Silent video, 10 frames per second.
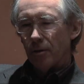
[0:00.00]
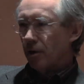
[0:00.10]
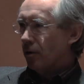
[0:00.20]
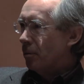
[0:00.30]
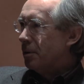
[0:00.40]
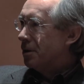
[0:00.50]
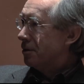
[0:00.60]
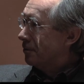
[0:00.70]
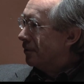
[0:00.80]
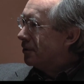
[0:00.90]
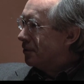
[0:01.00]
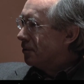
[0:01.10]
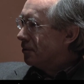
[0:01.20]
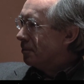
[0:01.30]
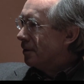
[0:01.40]
think comedy is a very
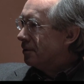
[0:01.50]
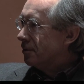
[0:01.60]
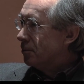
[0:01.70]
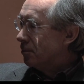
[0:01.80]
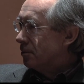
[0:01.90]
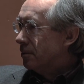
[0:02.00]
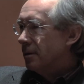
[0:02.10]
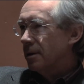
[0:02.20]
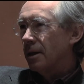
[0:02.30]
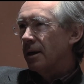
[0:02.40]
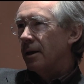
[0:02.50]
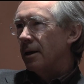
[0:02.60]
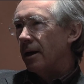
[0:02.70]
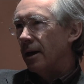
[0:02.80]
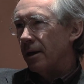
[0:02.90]
serious matter too,
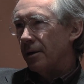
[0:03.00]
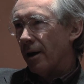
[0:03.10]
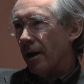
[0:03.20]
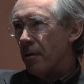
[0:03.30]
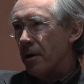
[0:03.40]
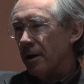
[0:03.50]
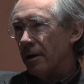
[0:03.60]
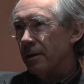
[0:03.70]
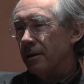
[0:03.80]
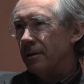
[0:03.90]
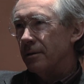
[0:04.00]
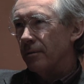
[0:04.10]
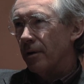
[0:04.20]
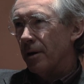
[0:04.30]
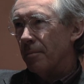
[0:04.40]
and irony is
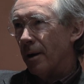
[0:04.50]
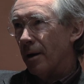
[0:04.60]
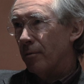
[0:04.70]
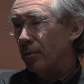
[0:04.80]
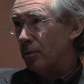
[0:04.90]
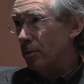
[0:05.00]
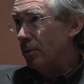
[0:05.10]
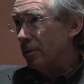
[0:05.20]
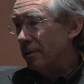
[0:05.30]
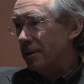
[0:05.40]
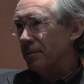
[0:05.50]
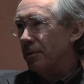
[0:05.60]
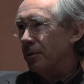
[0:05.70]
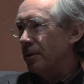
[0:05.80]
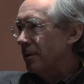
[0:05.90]
a very powerful tool
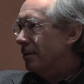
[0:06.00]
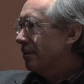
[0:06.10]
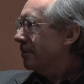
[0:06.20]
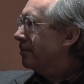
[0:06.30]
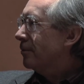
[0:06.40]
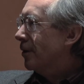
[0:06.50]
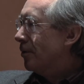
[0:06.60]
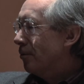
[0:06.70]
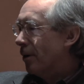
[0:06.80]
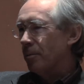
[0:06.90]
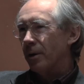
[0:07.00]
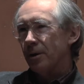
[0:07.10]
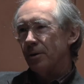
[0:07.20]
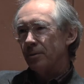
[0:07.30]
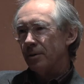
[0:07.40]
if you can find the right way
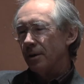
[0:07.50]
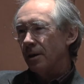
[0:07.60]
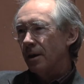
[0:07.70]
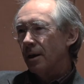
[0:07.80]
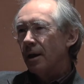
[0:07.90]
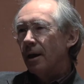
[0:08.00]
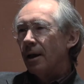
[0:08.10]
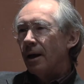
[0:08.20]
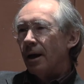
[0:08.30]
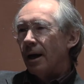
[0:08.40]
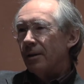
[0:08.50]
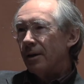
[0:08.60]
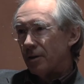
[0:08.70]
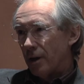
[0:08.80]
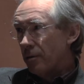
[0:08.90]
to use it. I
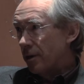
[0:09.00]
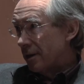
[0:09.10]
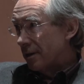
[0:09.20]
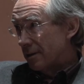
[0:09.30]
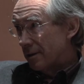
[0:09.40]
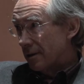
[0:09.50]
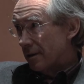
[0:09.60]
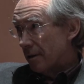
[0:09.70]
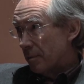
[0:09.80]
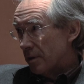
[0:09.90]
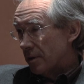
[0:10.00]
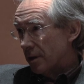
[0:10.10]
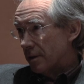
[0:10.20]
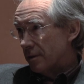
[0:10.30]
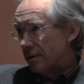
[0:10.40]
think generally climate
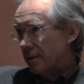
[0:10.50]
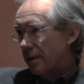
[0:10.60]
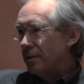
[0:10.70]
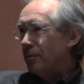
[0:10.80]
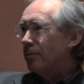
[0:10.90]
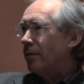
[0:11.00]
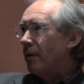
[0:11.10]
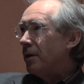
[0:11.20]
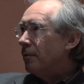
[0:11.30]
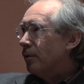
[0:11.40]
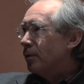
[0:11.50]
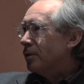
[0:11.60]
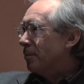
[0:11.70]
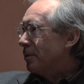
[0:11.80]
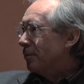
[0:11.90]
change is a very
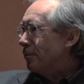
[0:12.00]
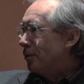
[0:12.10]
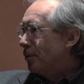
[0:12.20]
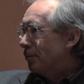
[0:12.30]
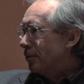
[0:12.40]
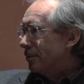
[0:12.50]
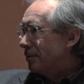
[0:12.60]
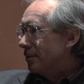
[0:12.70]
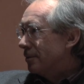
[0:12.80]
difficult subject for the novel.